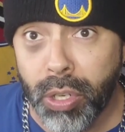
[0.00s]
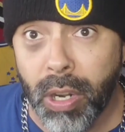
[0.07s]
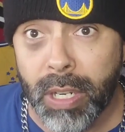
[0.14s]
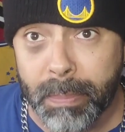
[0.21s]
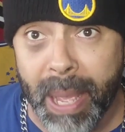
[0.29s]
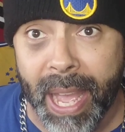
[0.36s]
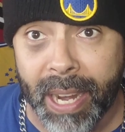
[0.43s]

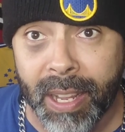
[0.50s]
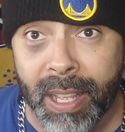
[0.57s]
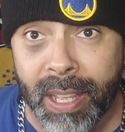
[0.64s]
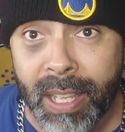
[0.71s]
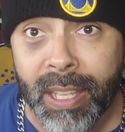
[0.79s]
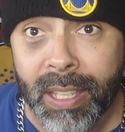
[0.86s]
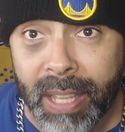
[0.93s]
yardage back
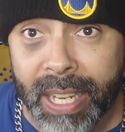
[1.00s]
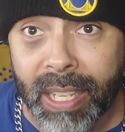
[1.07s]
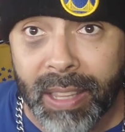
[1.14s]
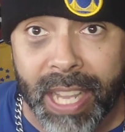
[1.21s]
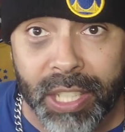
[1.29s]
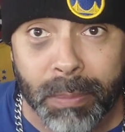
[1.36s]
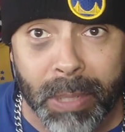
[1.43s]
like
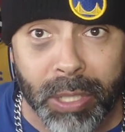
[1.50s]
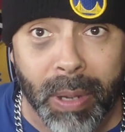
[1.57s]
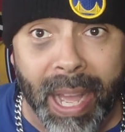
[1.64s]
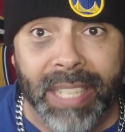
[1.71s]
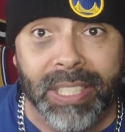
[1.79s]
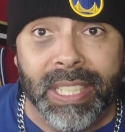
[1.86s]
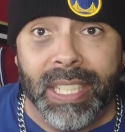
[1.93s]
Elijah Mitchell.
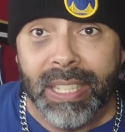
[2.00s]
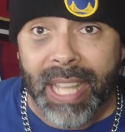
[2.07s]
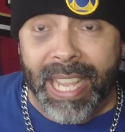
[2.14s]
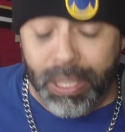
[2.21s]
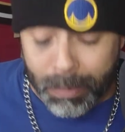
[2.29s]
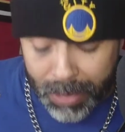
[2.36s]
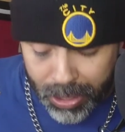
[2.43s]
I see
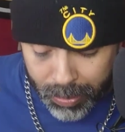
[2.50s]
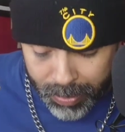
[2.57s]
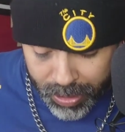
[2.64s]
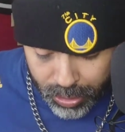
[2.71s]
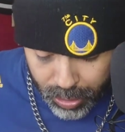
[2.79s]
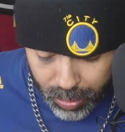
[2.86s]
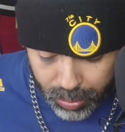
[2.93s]
Elijah Mitchell in
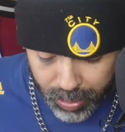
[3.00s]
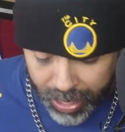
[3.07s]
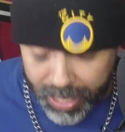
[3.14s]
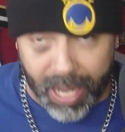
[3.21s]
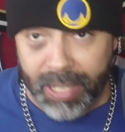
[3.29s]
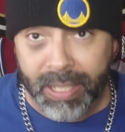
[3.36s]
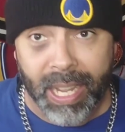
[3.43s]
this dude, so,
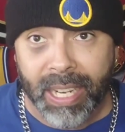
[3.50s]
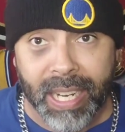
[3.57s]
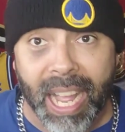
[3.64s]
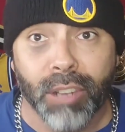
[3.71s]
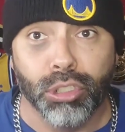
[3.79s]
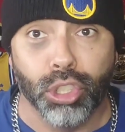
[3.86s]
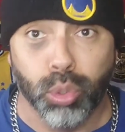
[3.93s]
and
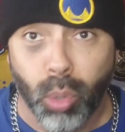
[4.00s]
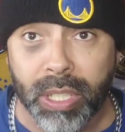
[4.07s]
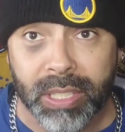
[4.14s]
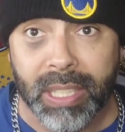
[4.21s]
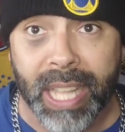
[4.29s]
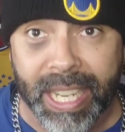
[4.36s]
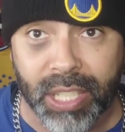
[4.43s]
Kyle
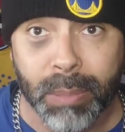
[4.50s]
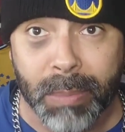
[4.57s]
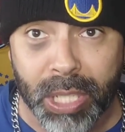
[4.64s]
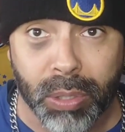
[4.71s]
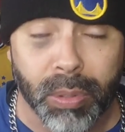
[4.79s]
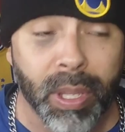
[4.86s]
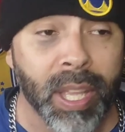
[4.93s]
trusts Elijah
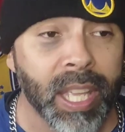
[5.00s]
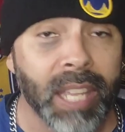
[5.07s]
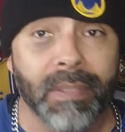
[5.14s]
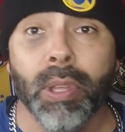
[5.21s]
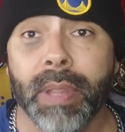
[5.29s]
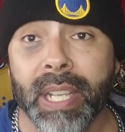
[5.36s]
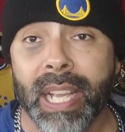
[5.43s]
Mitchell,
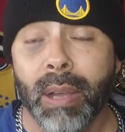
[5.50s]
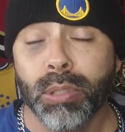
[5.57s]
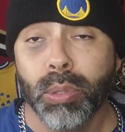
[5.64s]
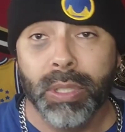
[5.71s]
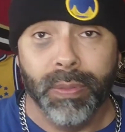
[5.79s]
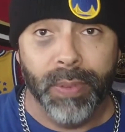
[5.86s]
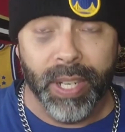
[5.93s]
even though that guy was
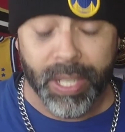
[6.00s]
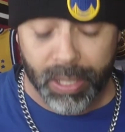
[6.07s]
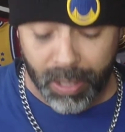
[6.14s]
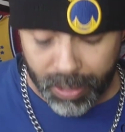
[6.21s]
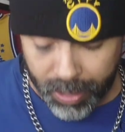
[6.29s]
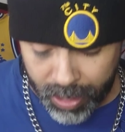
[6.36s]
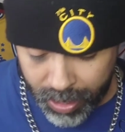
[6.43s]
always fucking hurt.